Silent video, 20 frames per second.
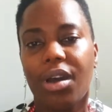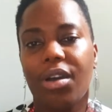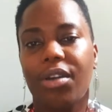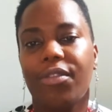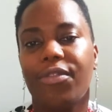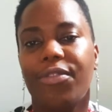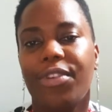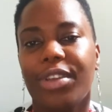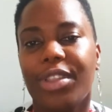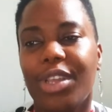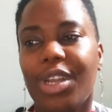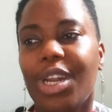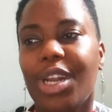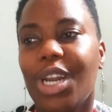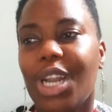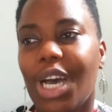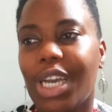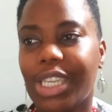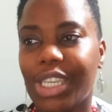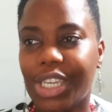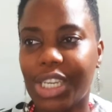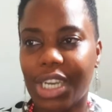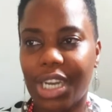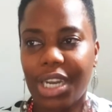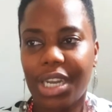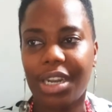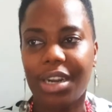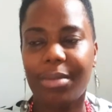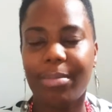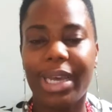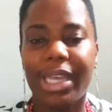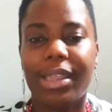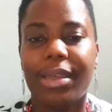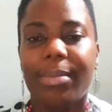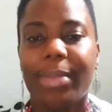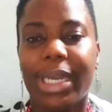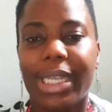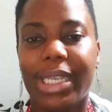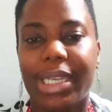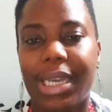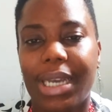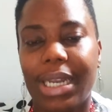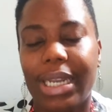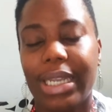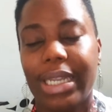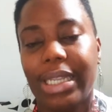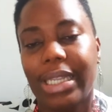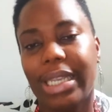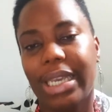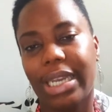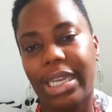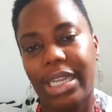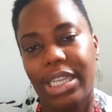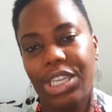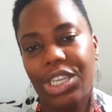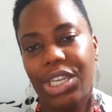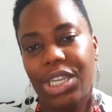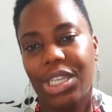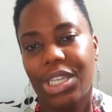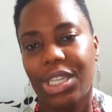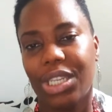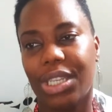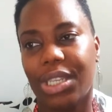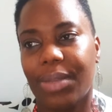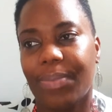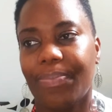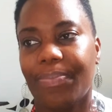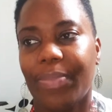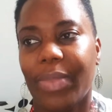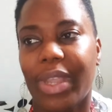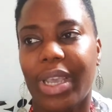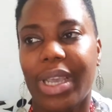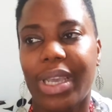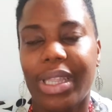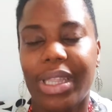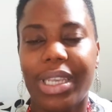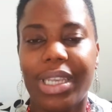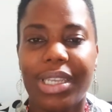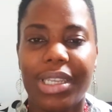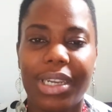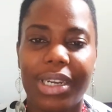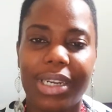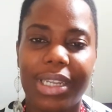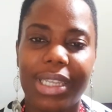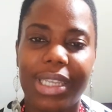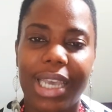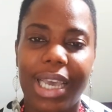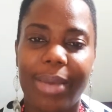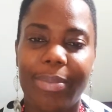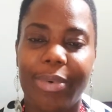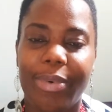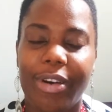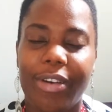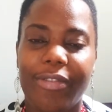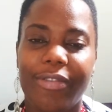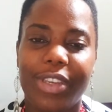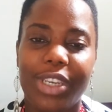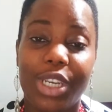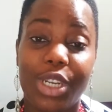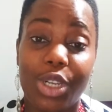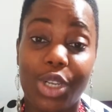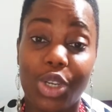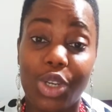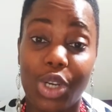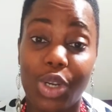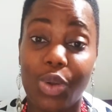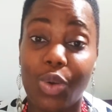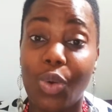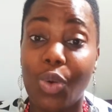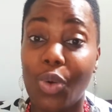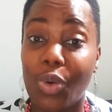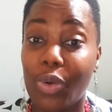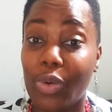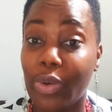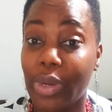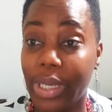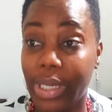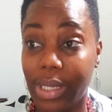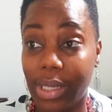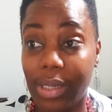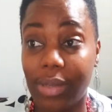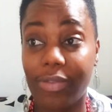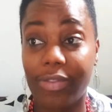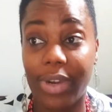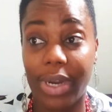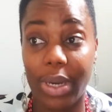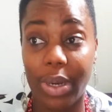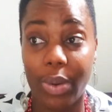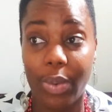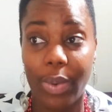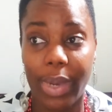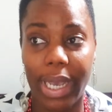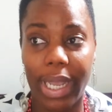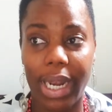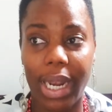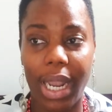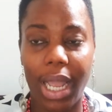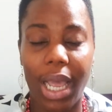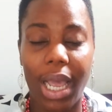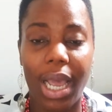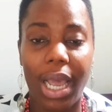For the logical or mathematical intelligence, these are the type of children who reason very well.